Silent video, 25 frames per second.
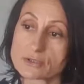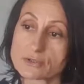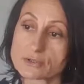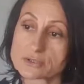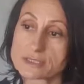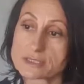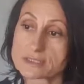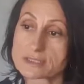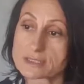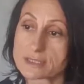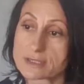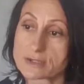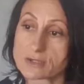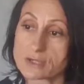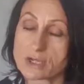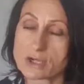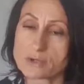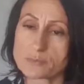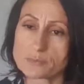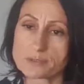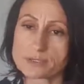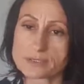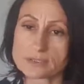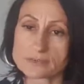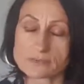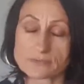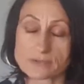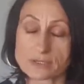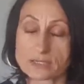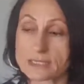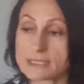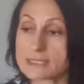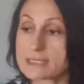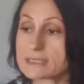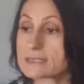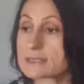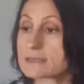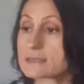toxins are now being
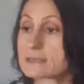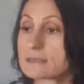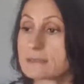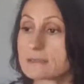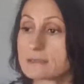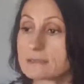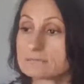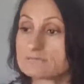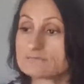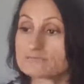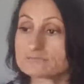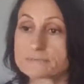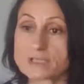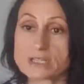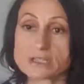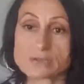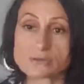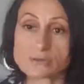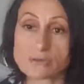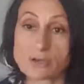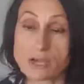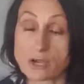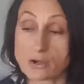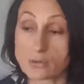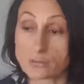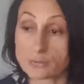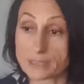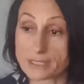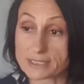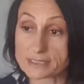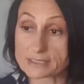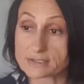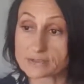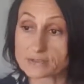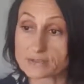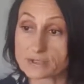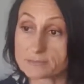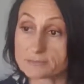released into our
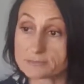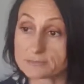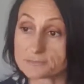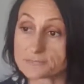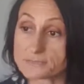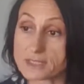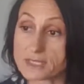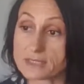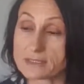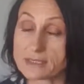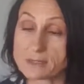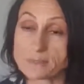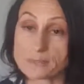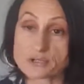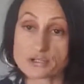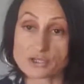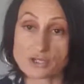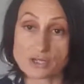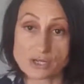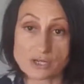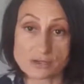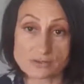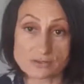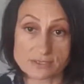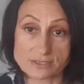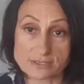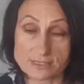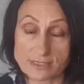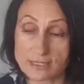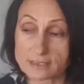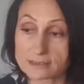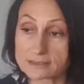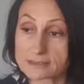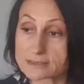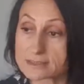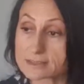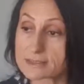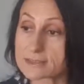bloodstream and damaging our
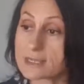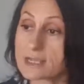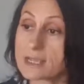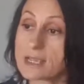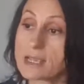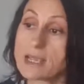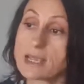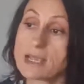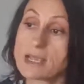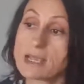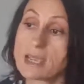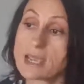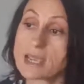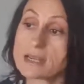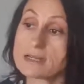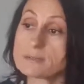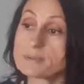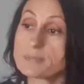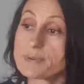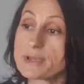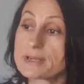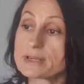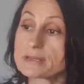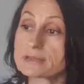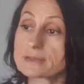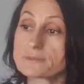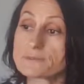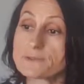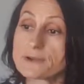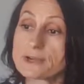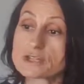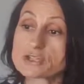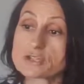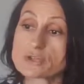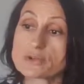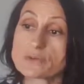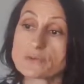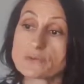cells and impairing the
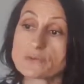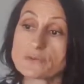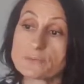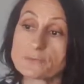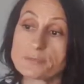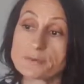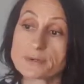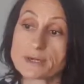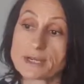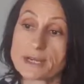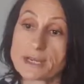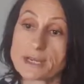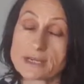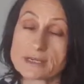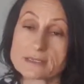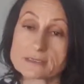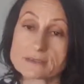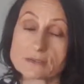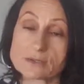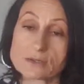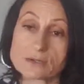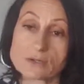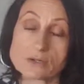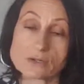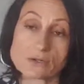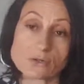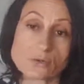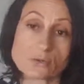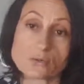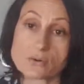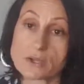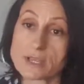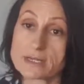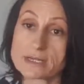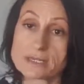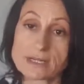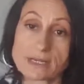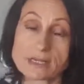function of brain or
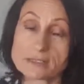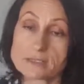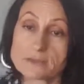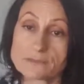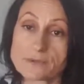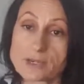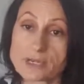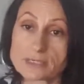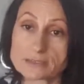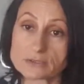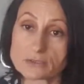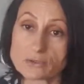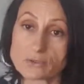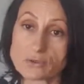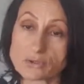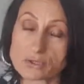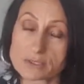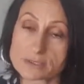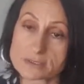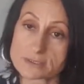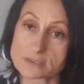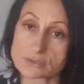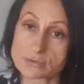any other vital organs.